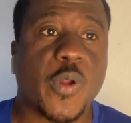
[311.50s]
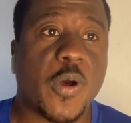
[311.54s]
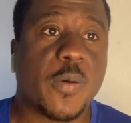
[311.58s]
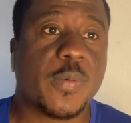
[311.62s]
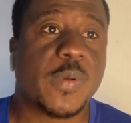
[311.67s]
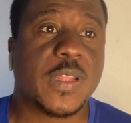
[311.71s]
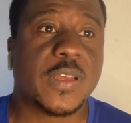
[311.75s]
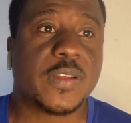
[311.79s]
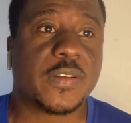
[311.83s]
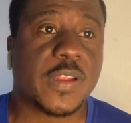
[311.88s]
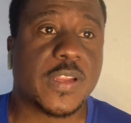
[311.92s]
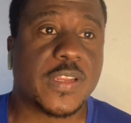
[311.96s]
they
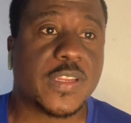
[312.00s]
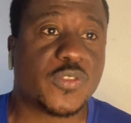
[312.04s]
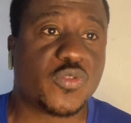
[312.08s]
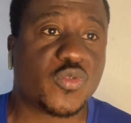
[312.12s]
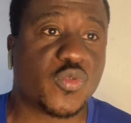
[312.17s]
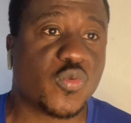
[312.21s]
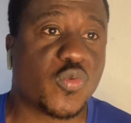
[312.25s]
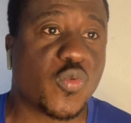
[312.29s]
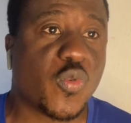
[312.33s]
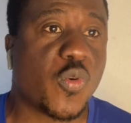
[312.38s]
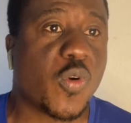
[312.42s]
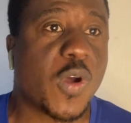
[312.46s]
were probably
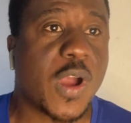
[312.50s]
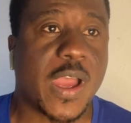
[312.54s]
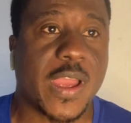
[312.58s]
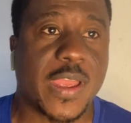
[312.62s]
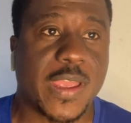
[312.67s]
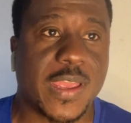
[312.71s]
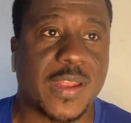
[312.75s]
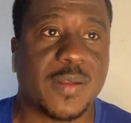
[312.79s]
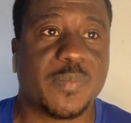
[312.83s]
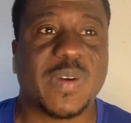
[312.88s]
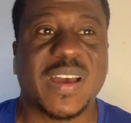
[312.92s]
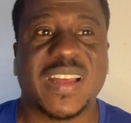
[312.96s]
ready to
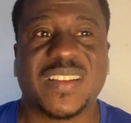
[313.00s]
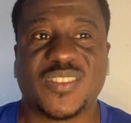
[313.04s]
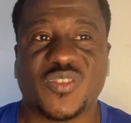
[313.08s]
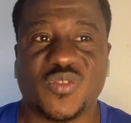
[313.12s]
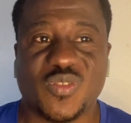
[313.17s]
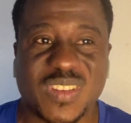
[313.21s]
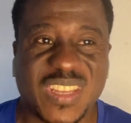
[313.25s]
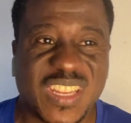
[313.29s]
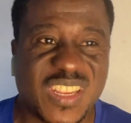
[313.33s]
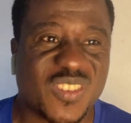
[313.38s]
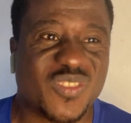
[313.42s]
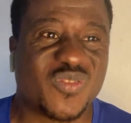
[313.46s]
go
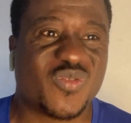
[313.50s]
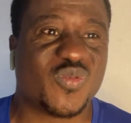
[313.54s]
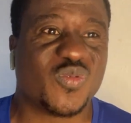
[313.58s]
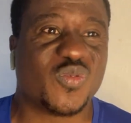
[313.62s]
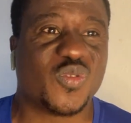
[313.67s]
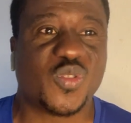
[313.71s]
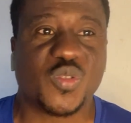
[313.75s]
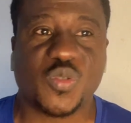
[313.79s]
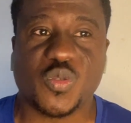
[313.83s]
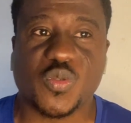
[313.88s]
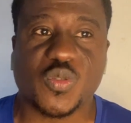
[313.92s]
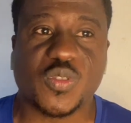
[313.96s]
ahead. But
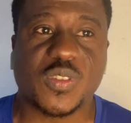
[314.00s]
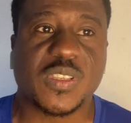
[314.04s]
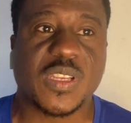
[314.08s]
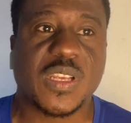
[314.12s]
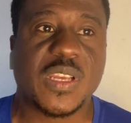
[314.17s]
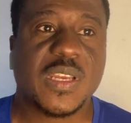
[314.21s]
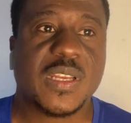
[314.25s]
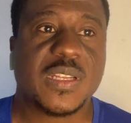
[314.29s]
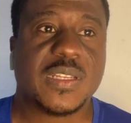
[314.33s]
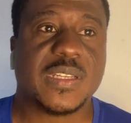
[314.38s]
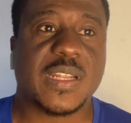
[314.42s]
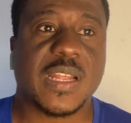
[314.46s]
today too
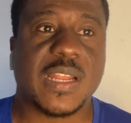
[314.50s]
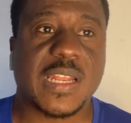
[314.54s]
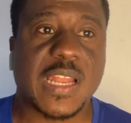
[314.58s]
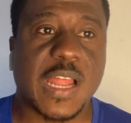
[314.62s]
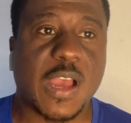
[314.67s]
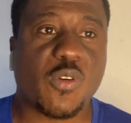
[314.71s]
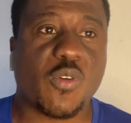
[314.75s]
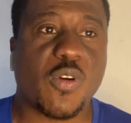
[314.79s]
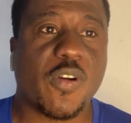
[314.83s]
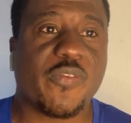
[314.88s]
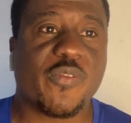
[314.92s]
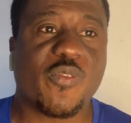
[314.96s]
shows
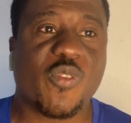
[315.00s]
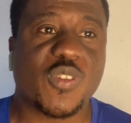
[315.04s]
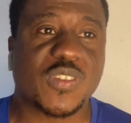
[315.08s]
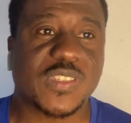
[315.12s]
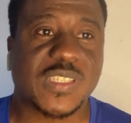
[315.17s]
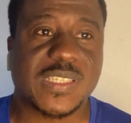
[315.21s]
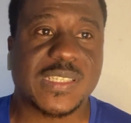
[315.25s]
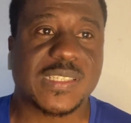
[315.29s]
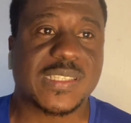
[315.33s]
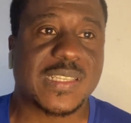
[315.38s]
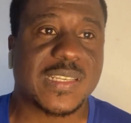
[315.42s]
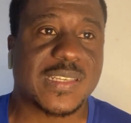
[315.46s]
the lack
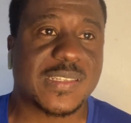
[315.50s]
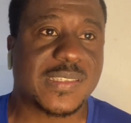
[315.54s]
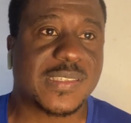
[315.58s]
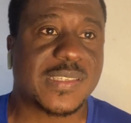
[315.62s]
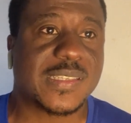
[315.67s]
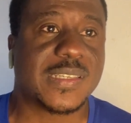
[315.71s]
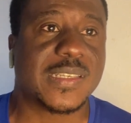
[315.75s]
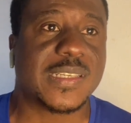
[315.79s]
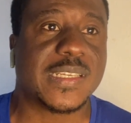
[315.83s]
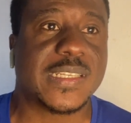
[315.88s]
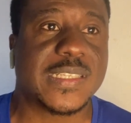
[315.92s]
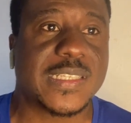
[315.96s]
of
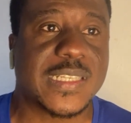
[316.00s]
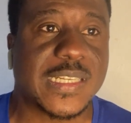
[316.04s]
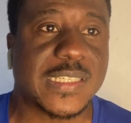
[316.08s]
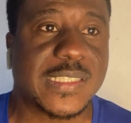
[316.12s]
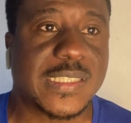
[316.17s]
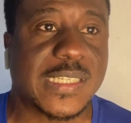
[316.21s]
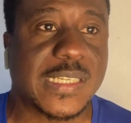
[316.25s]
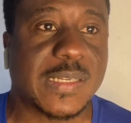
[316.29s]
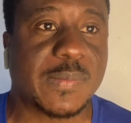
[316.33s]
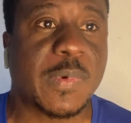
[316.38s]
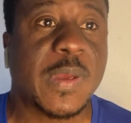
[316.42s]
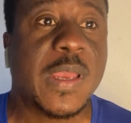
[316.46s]
consistency
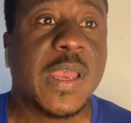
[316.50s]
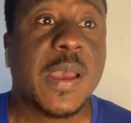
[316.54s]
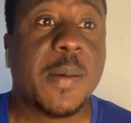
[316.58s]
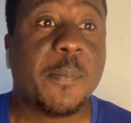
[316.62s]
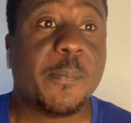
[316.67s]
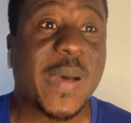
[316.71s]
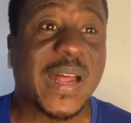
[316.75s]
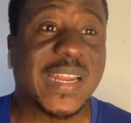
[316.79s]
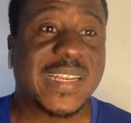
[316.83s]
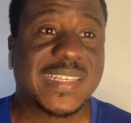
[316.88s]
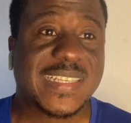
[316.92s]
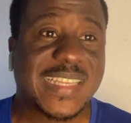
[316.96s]
in the
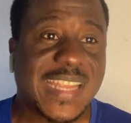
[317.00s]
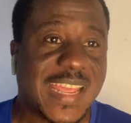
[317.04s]
team.